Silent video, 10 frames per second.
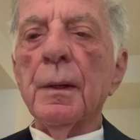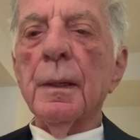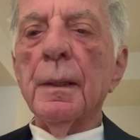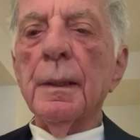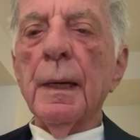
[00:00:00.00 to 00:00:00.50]

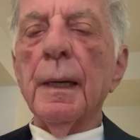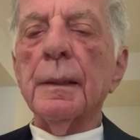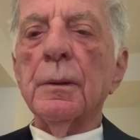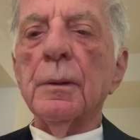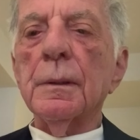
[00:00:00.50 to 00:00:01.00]
the
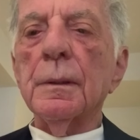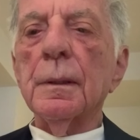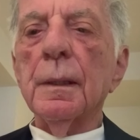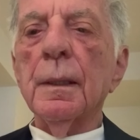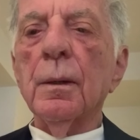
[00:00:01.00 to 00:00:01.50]

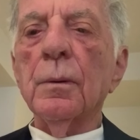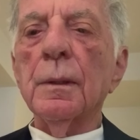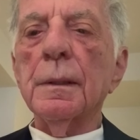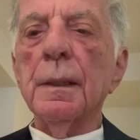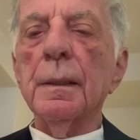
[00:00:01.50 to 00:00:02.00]
actors on
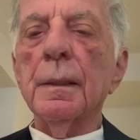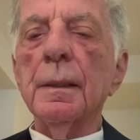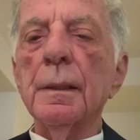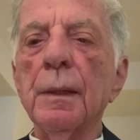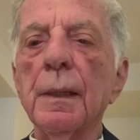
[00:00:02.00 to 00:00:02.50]
the scene,
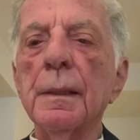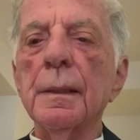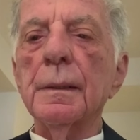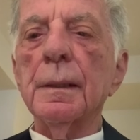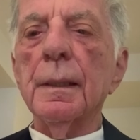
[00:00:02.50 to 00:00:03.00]
the
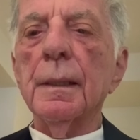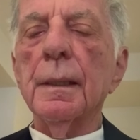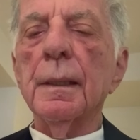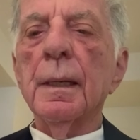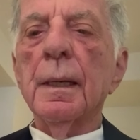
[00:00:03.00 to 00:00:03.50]

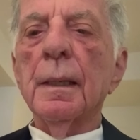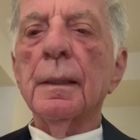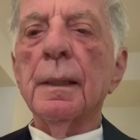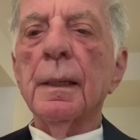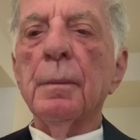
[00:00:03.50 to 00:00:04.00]
Israelis,
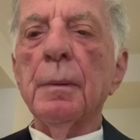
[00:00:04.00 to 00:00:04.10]
the